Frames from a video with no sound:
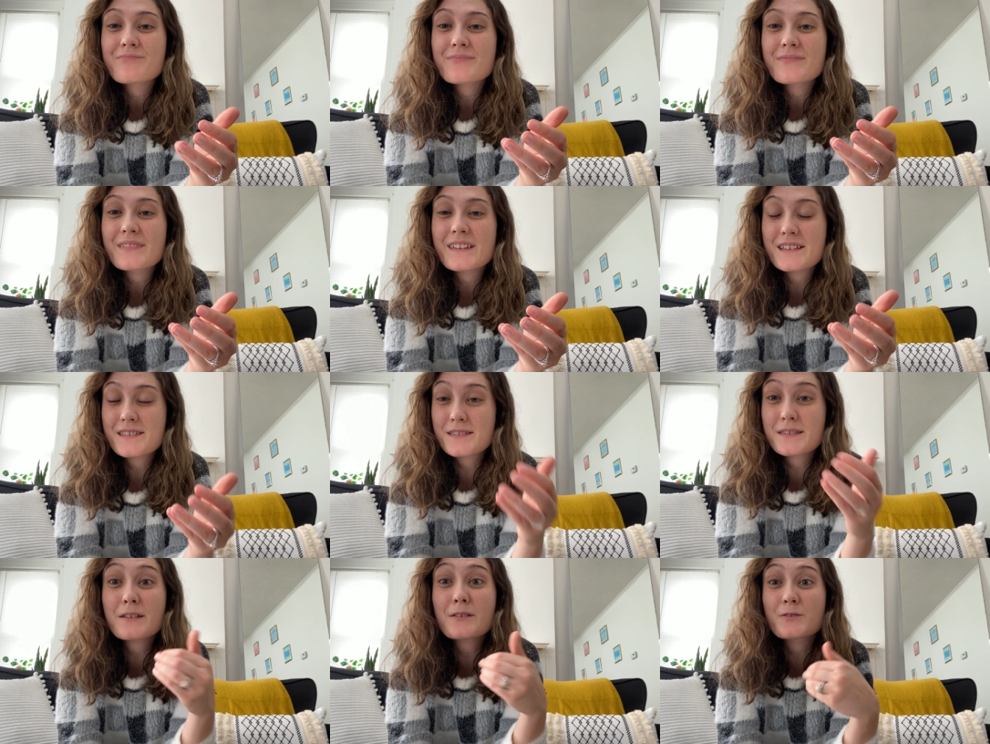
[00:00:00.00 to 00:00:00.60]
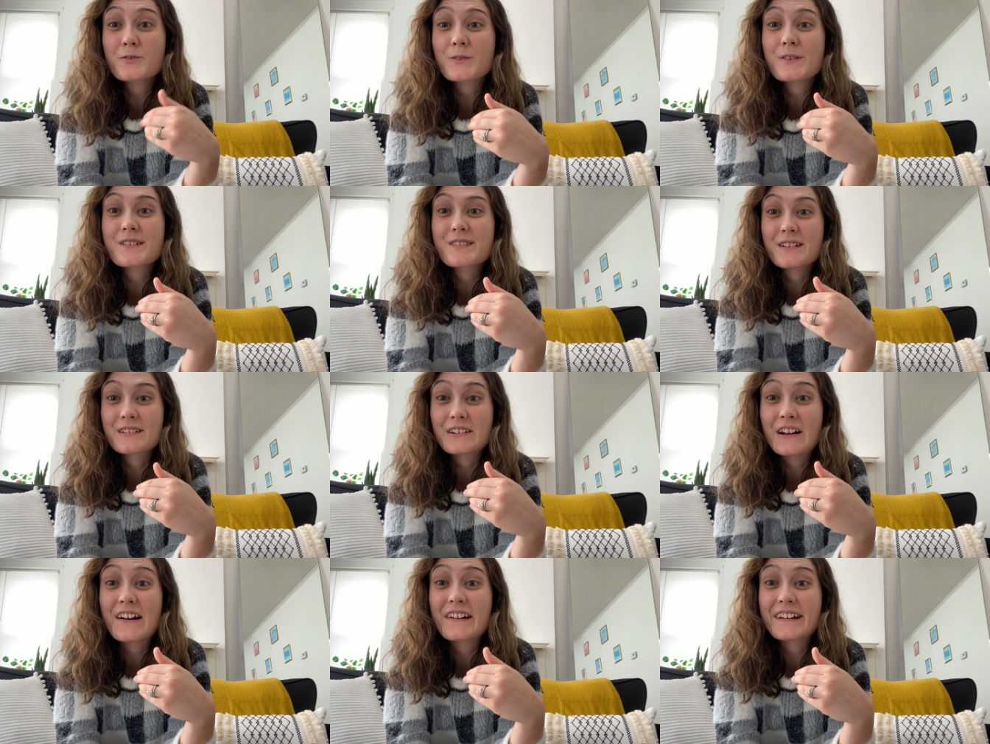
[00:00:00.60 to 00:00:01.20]
It's still a
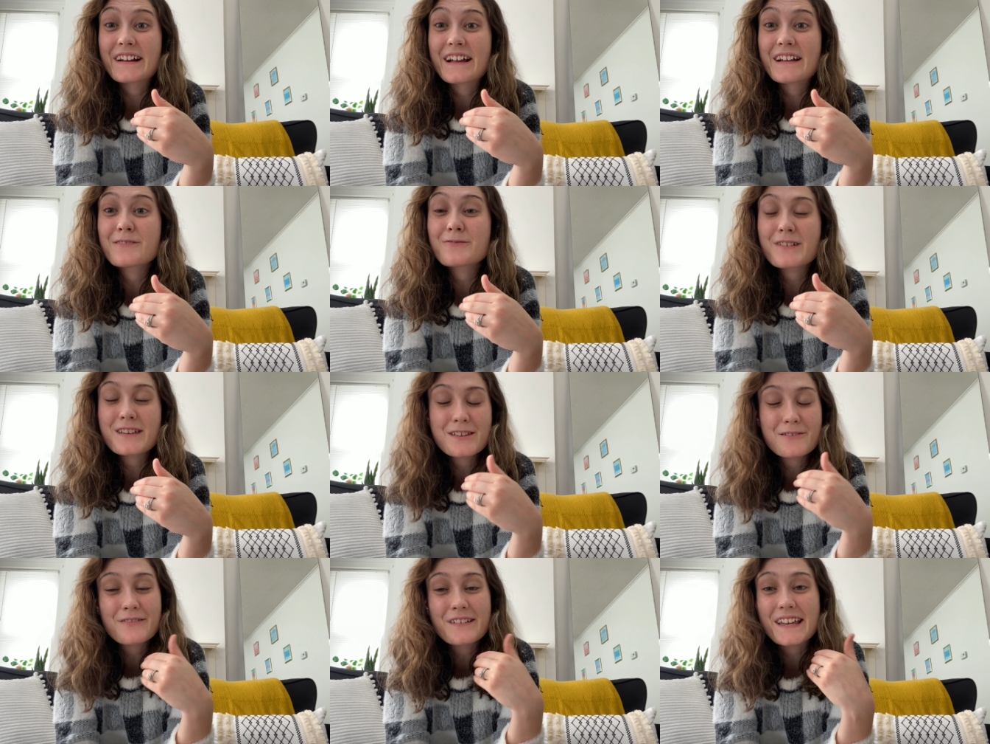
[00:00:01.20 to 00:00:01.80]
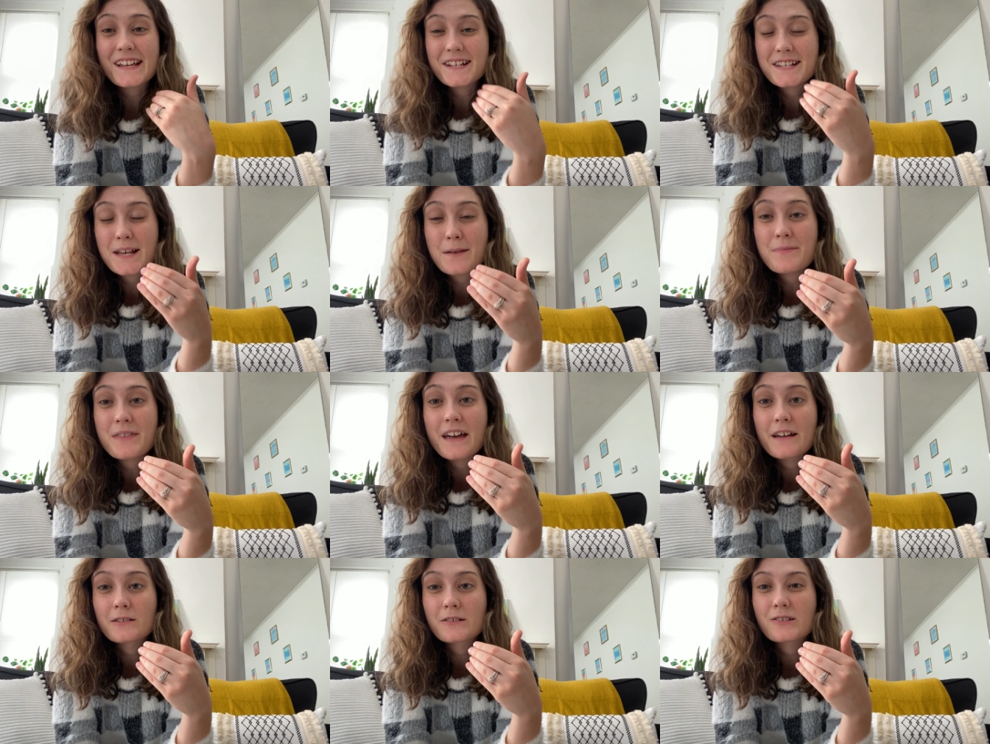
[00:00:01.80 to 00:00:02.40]
choice on our end whether we
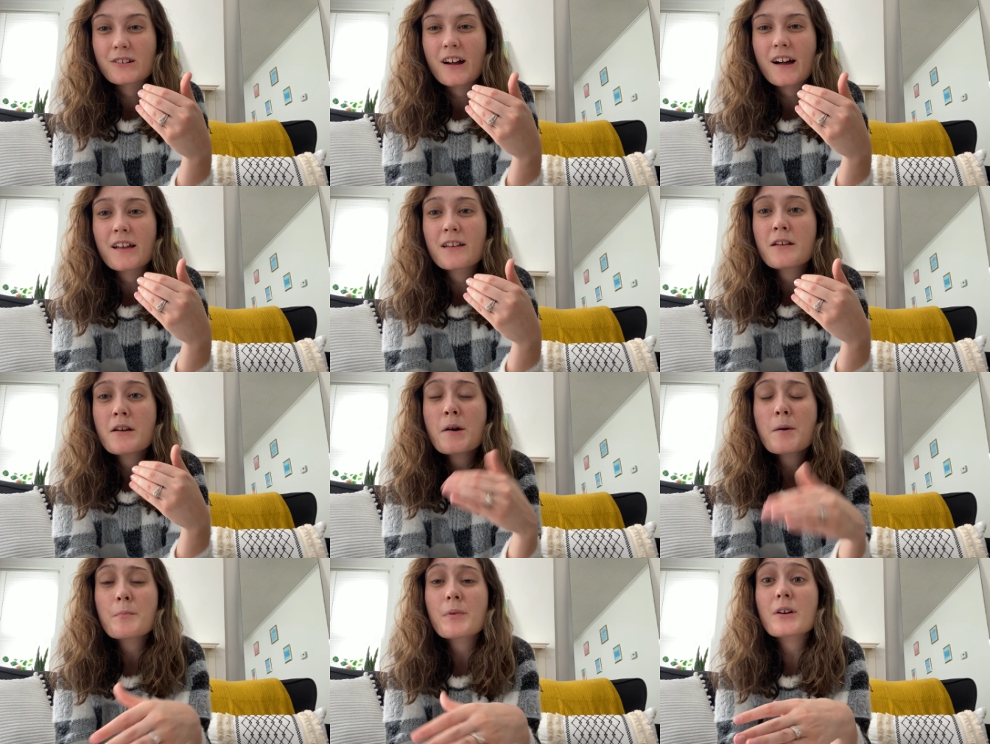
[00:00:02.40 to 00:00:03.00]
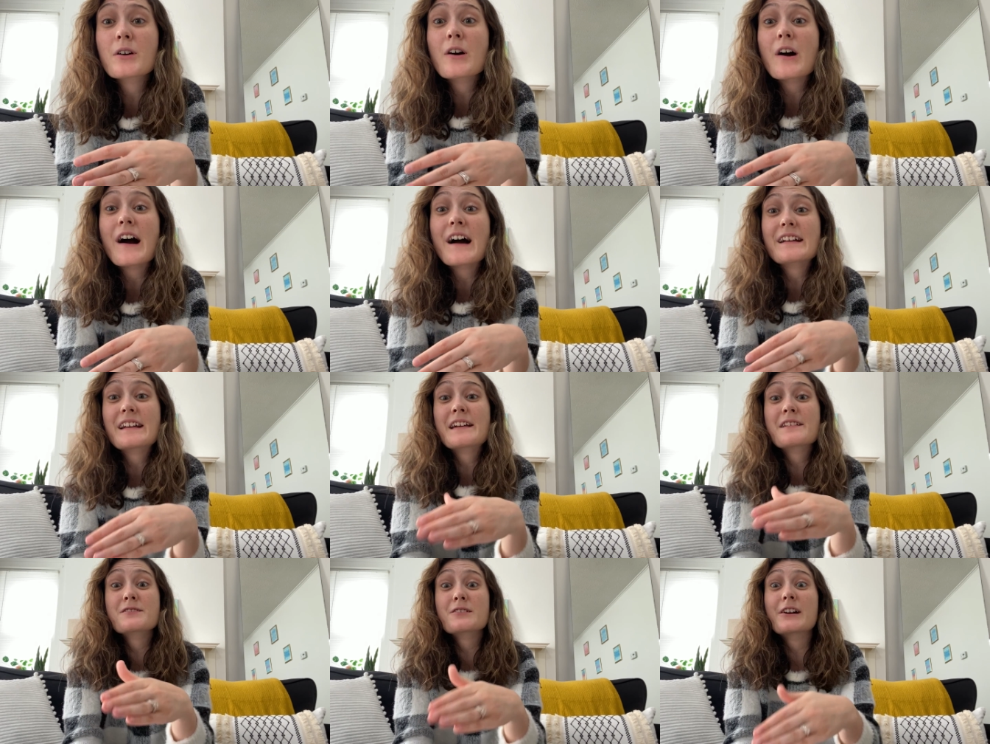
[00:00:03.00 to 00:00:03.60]
accept that or not, but
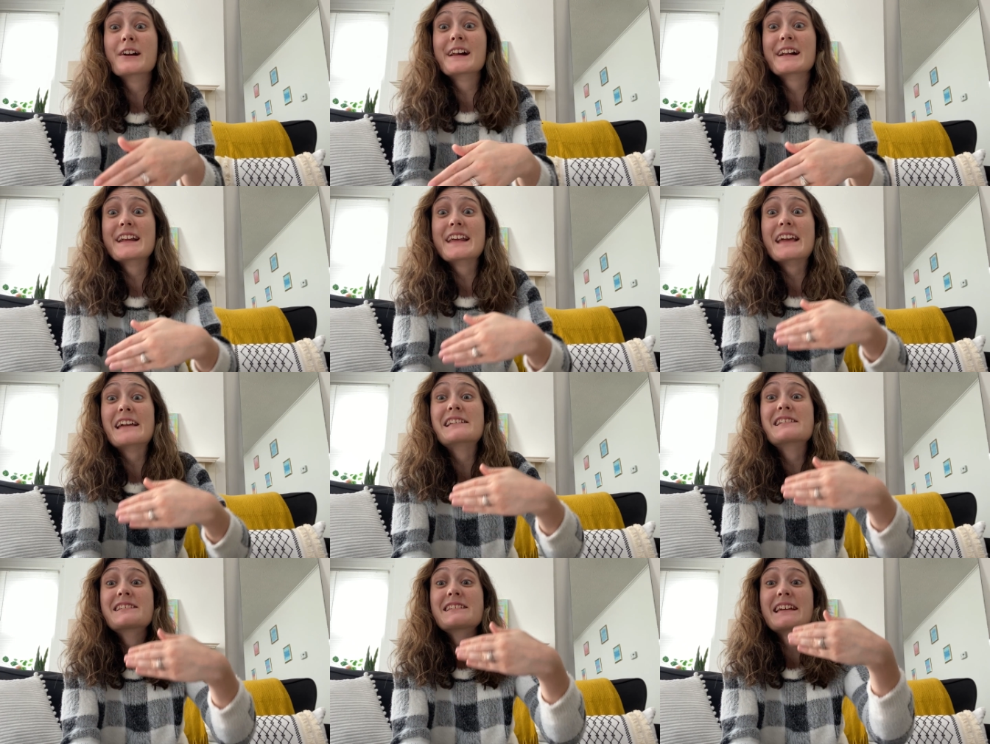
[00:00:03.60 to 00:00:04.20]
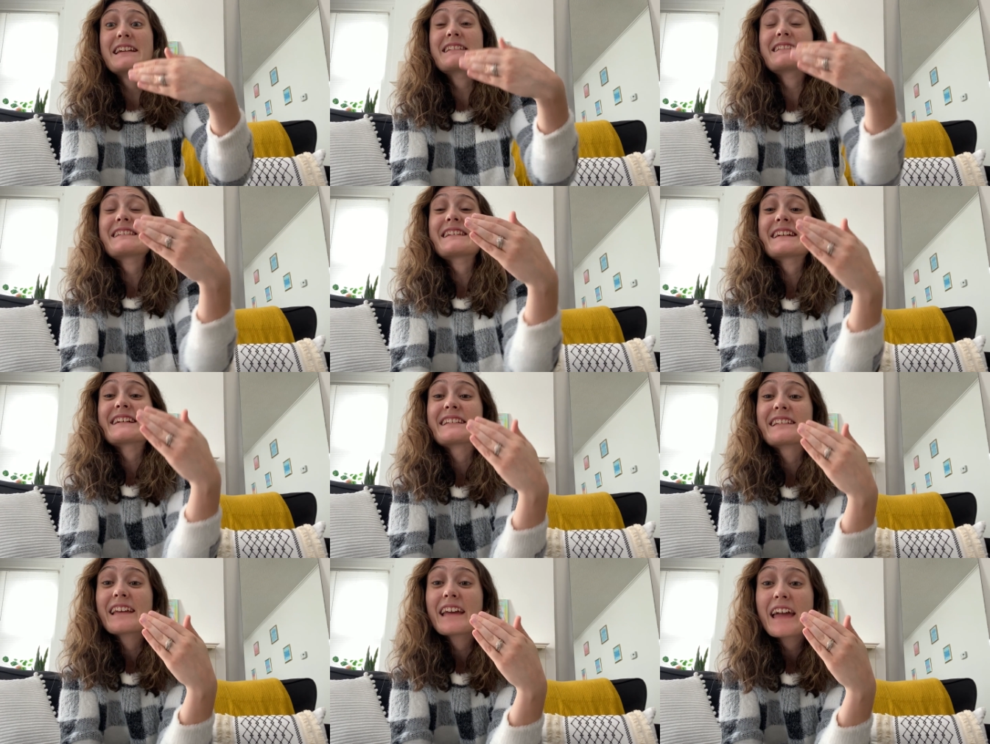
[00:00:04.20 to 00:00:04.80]
God has already
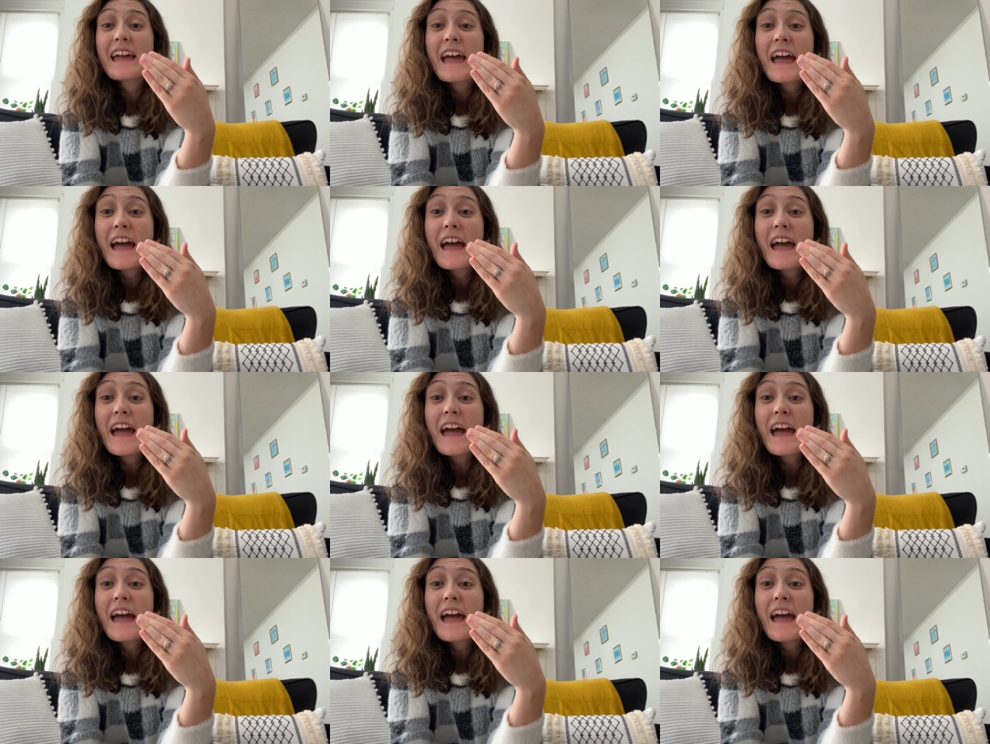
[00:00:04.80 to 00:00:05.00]
extended